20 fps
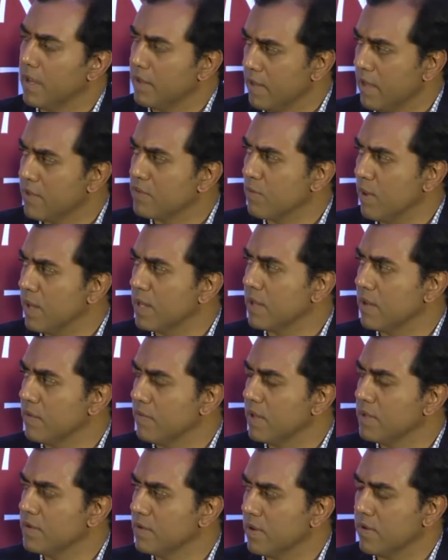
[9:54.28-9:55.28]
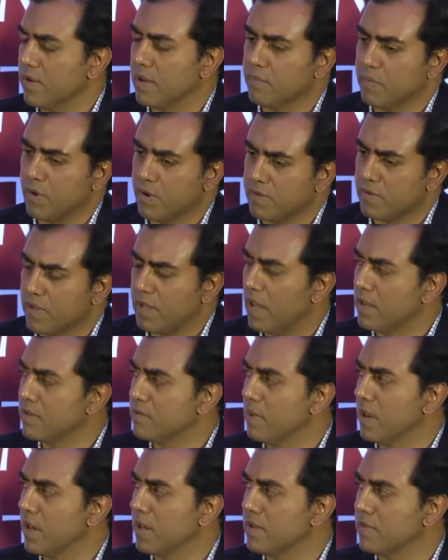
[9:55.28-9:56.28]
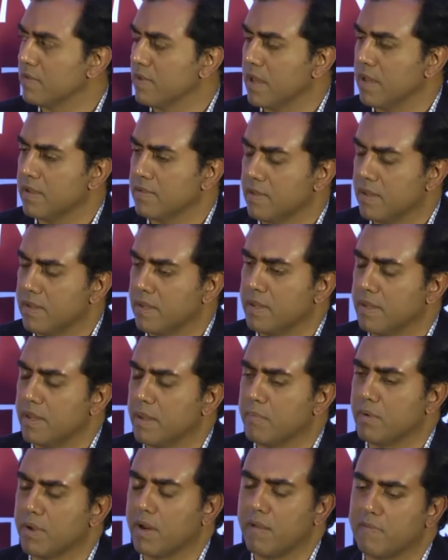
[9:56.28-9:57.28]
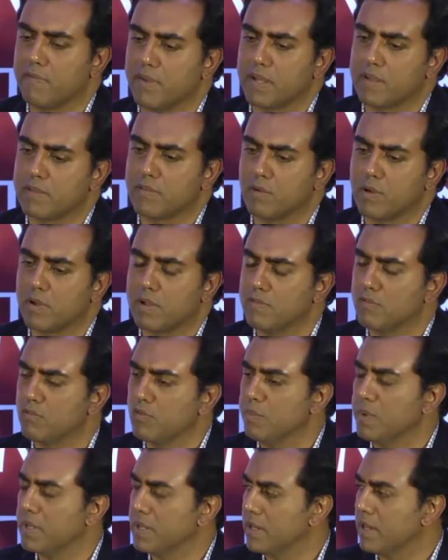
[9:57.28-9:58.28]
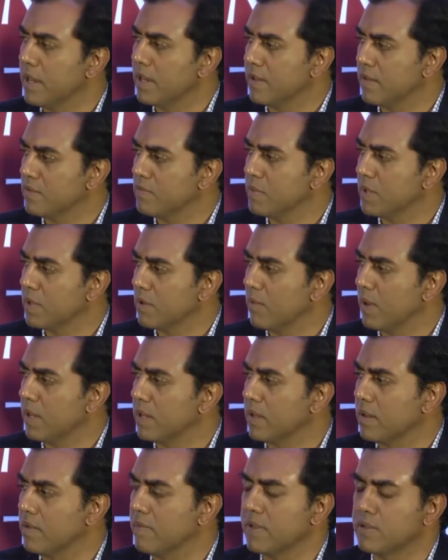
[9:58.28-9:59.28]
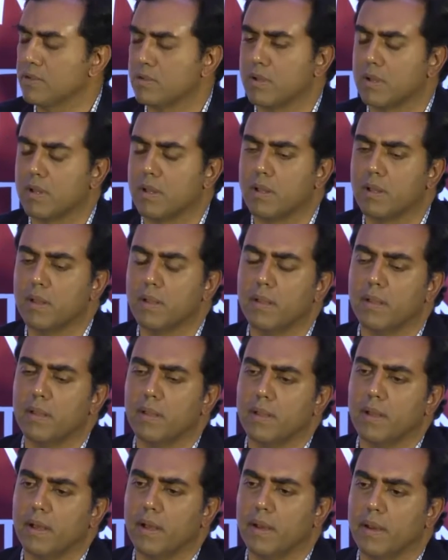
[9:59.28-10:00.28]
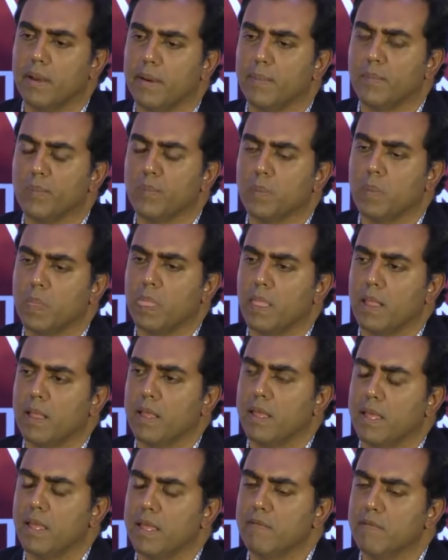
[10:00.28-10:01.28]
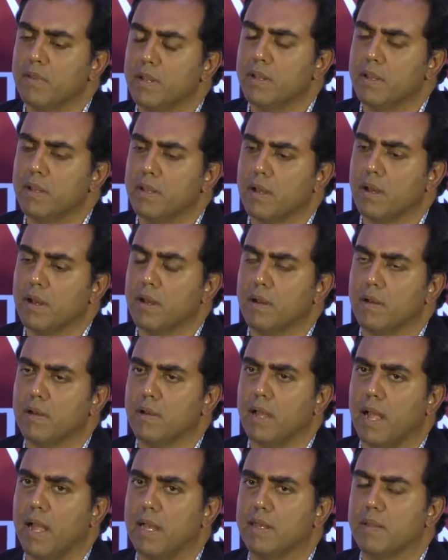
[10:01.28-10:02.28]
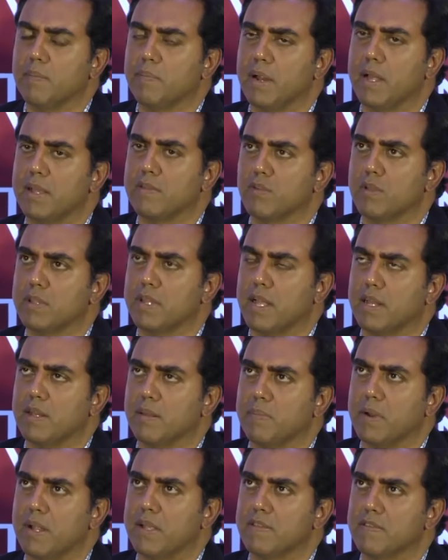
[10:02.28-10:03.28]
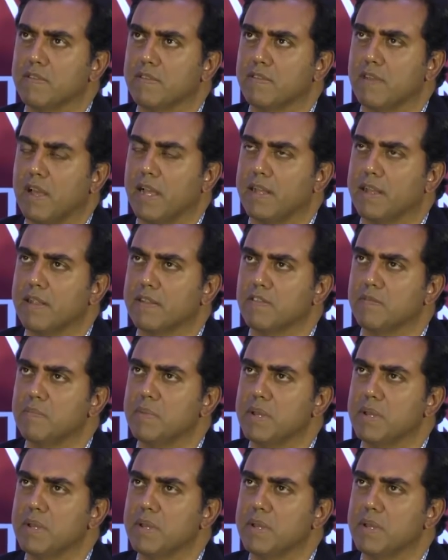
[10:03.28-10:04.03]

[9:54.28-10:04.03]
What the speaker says: That's quite conventional, right? Because large market size, Indian demographics. So consumer internet has been quite conventional. Even enterprise, on the enterprise side, it's